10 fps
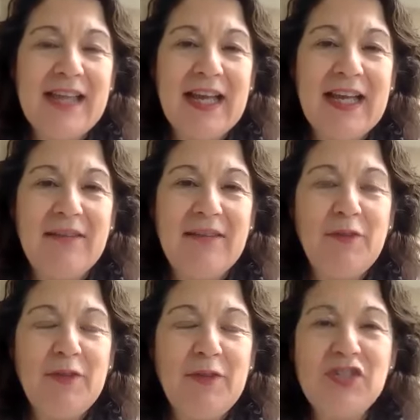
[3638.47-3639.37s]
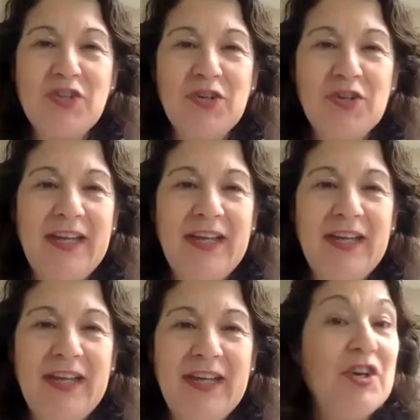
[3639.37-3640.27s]
and for this
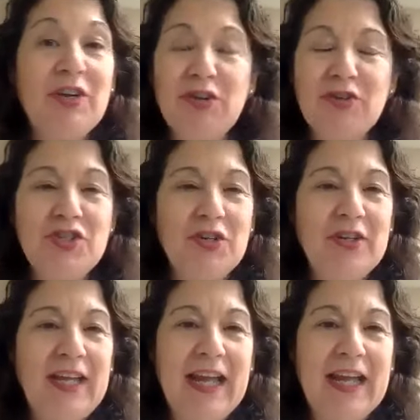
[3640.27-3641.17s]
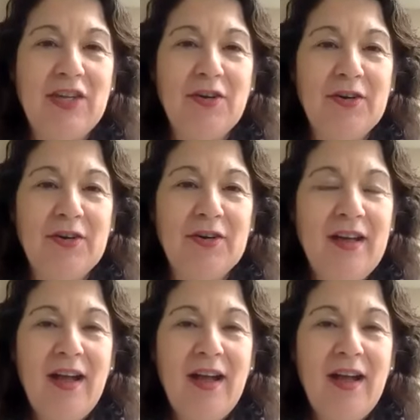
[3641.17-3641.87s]
journey, sharing your journey and your